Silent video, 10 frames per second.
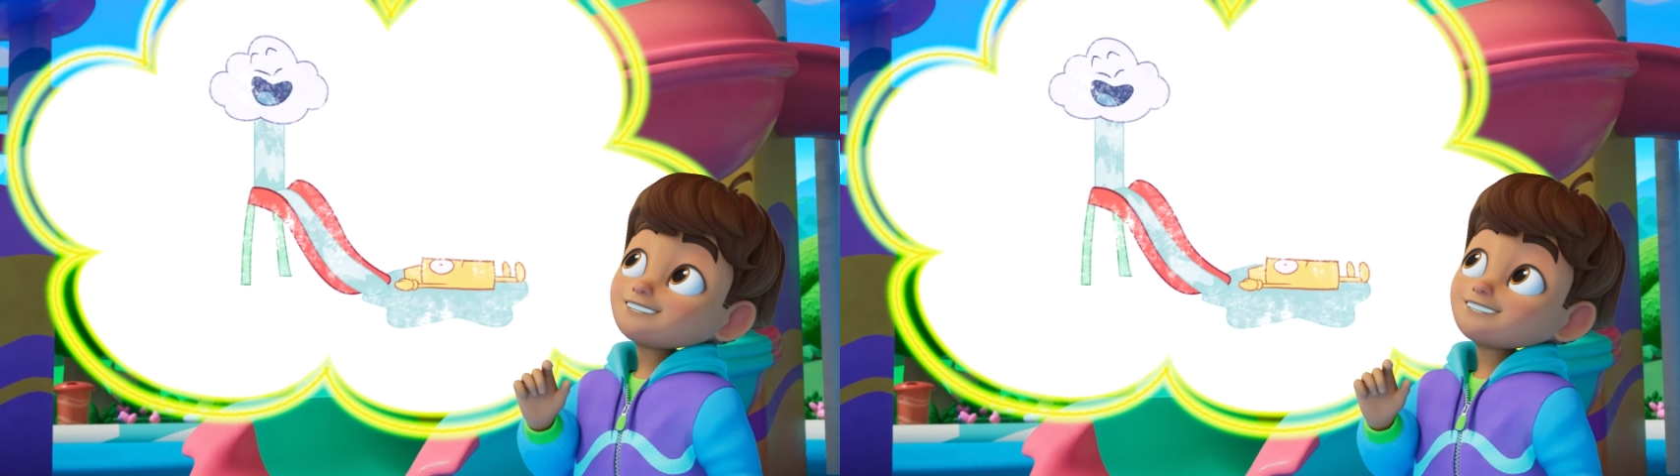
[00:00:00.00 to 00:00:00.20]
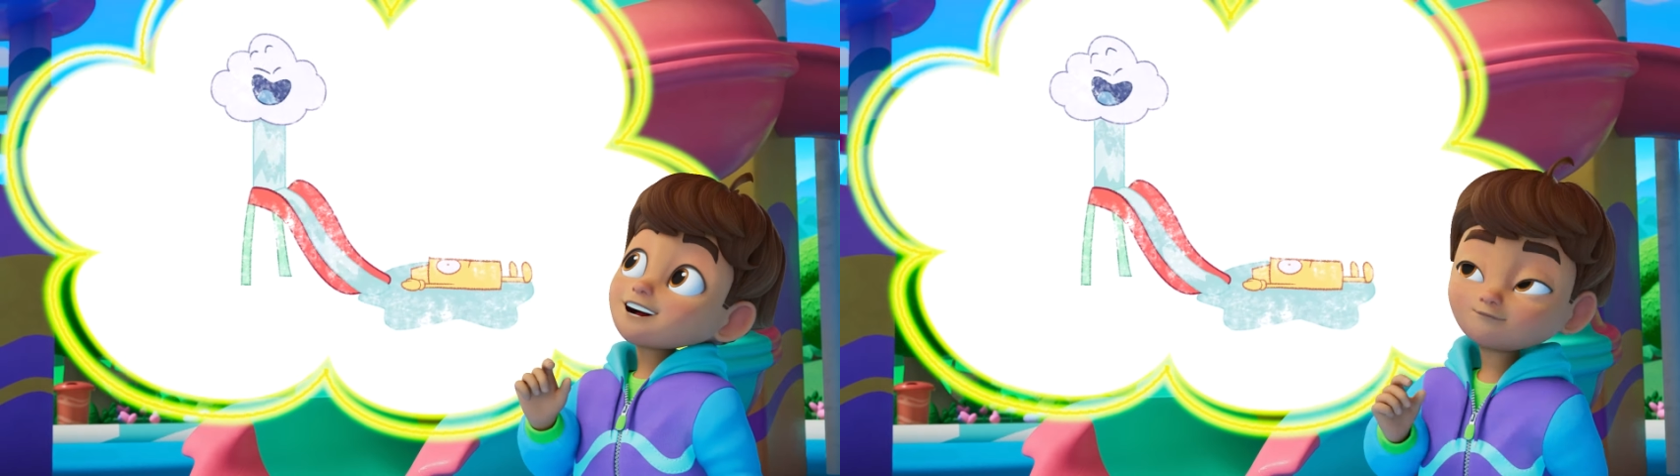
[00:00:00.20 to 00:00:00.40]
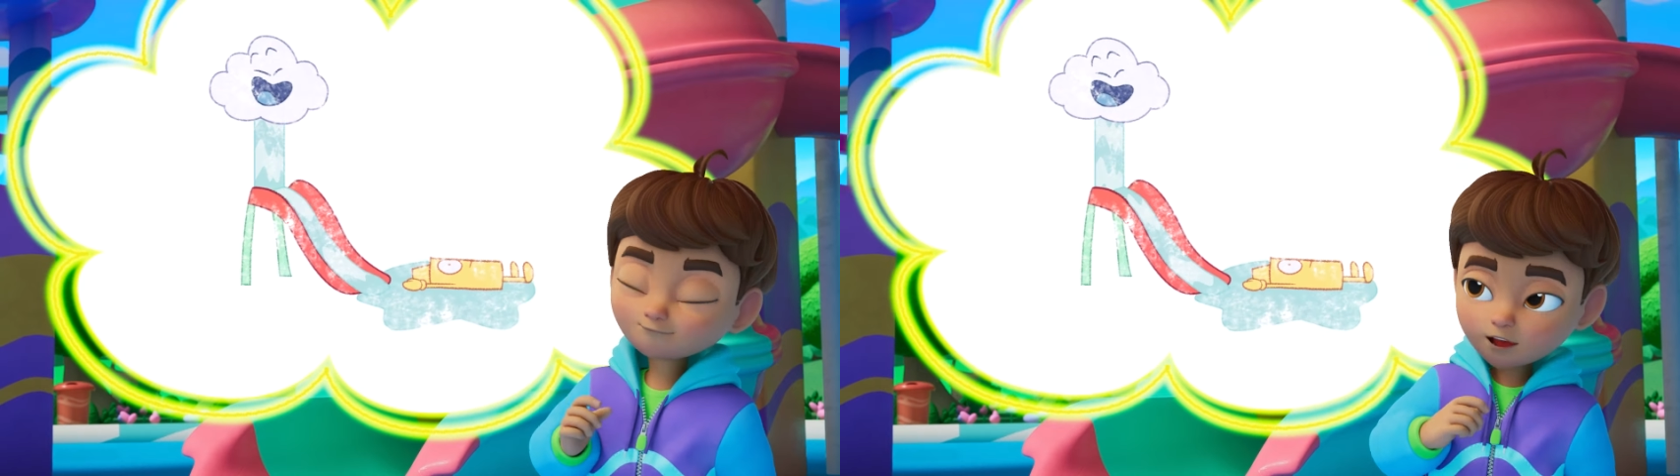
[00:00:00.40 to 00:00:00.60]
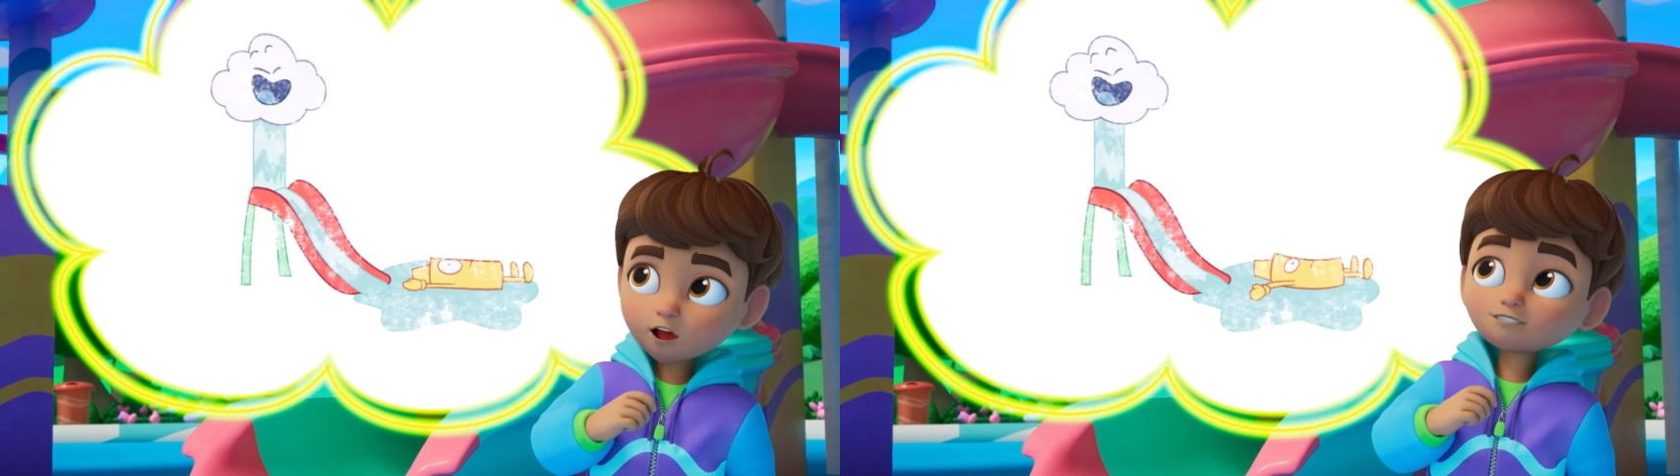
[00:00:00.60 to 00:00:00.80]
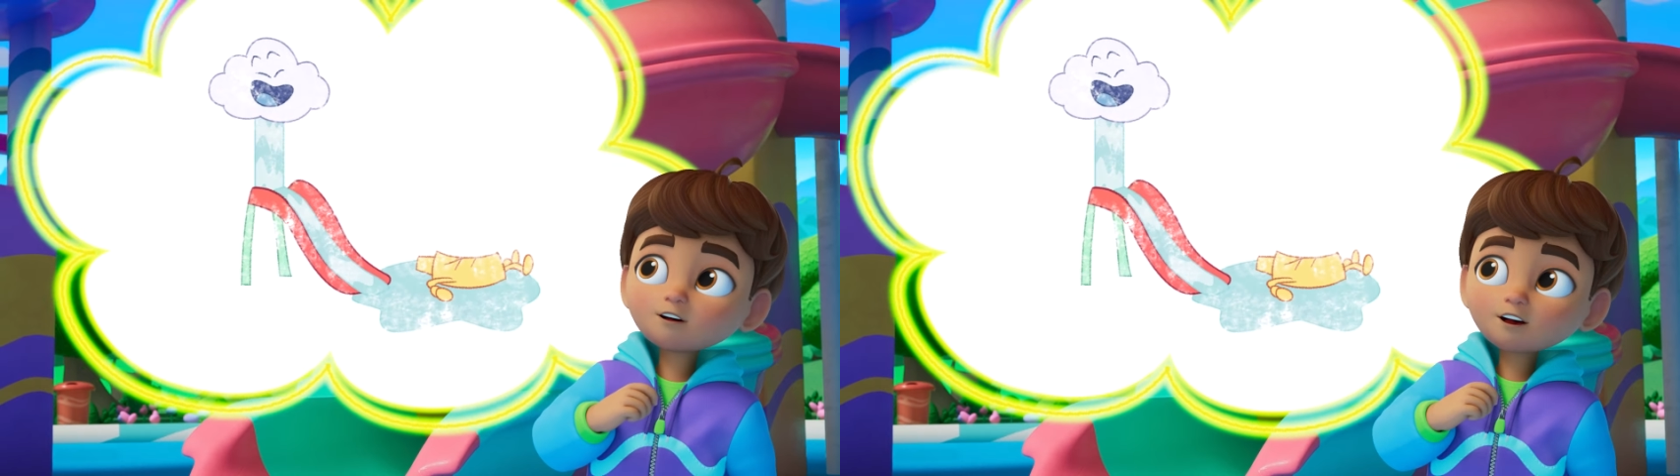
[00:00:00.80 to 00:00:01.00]

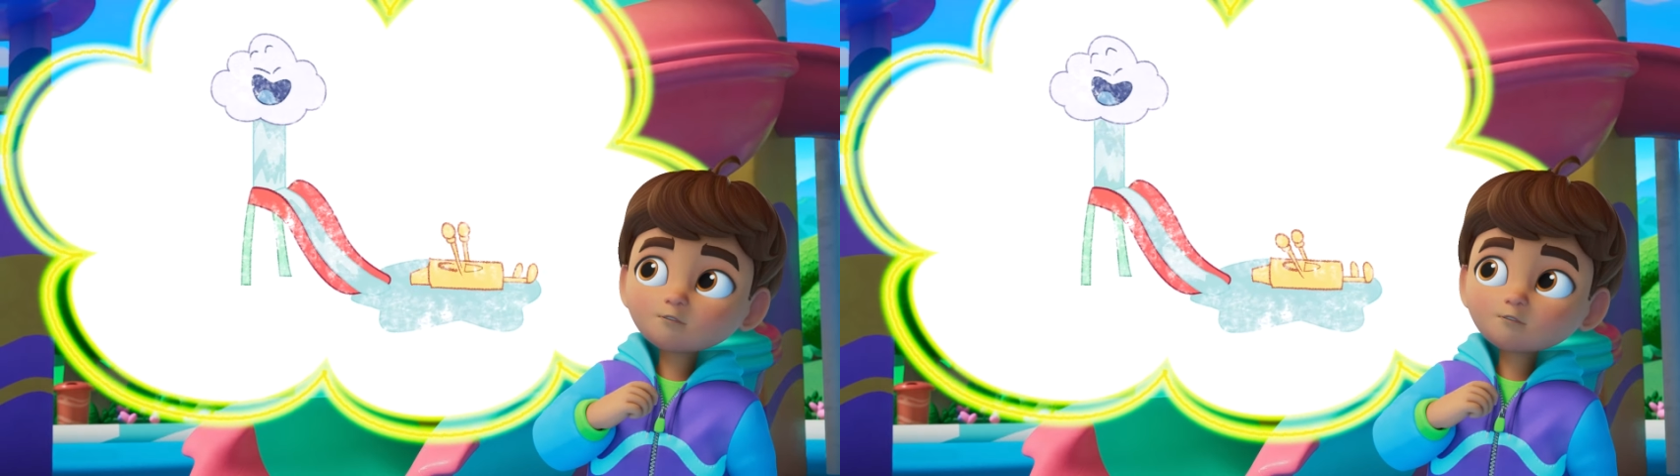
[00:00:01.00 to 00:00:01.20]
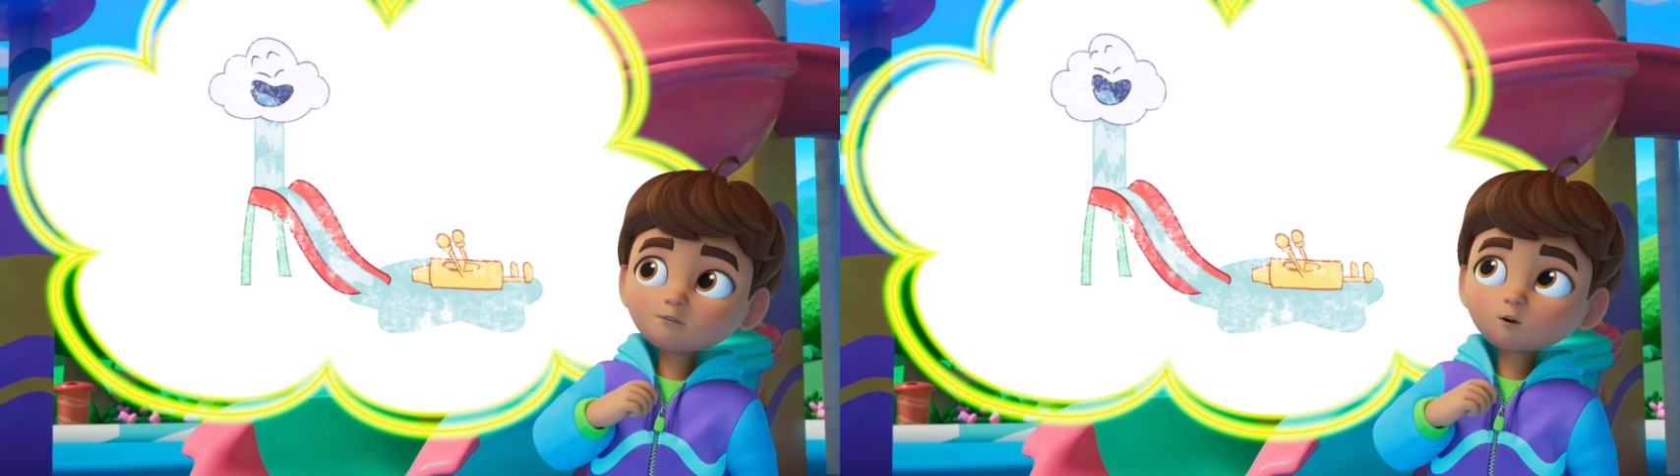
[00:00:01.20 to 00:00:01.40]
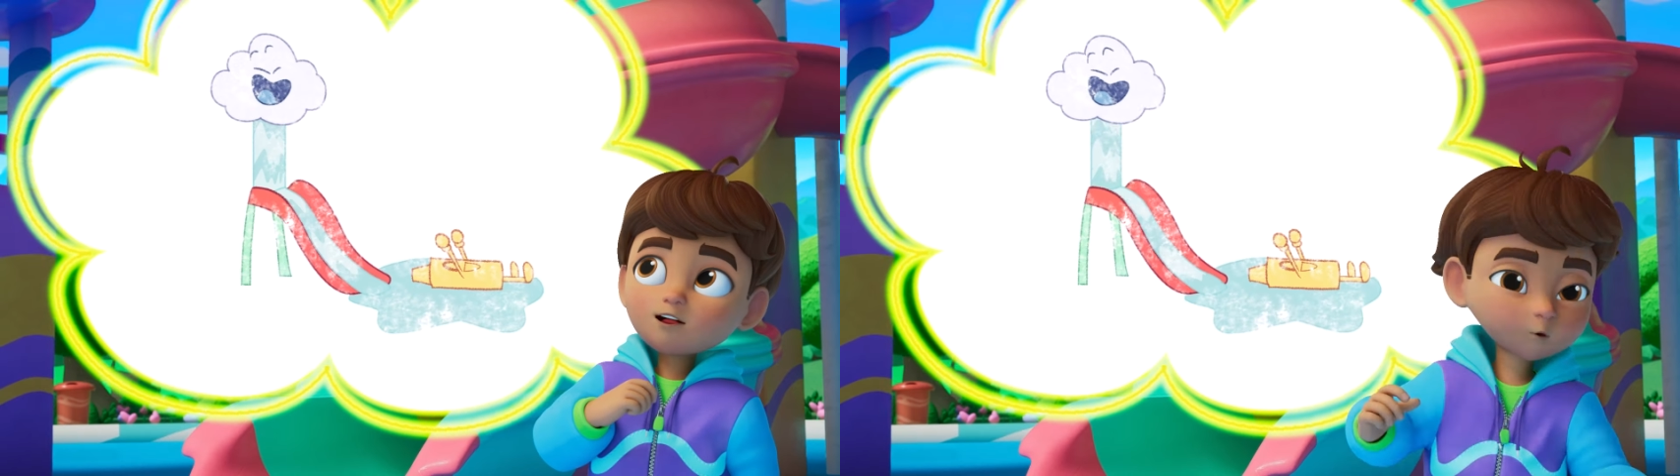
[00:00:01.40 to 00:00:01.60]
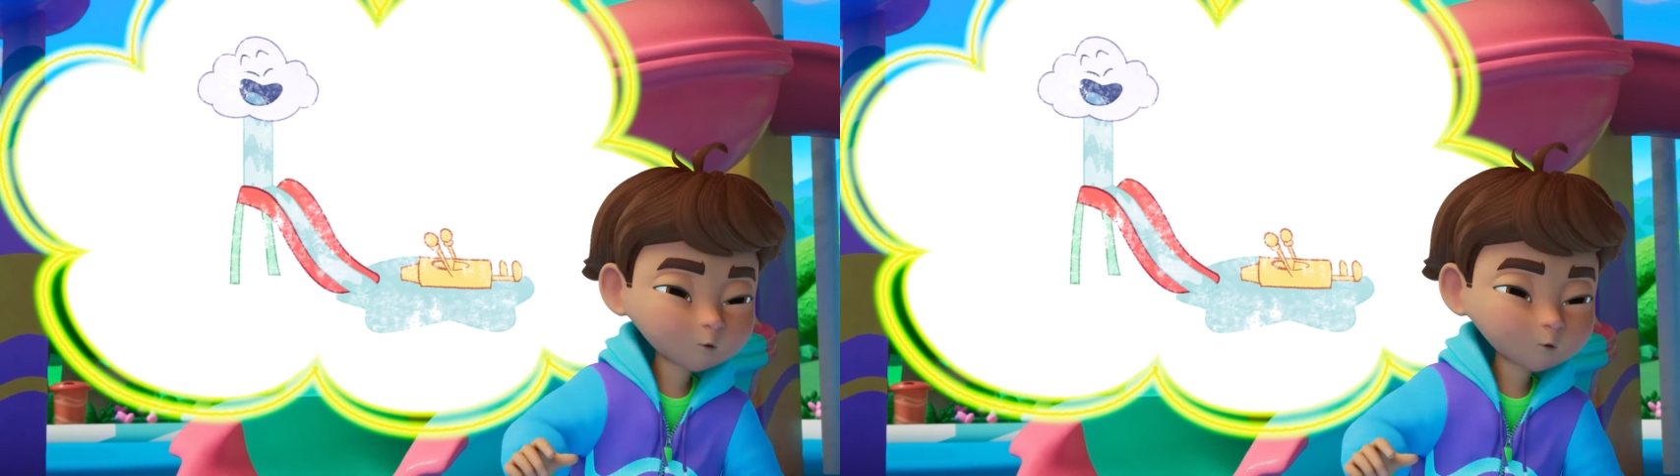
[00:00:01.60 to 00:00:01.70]
Imagine if we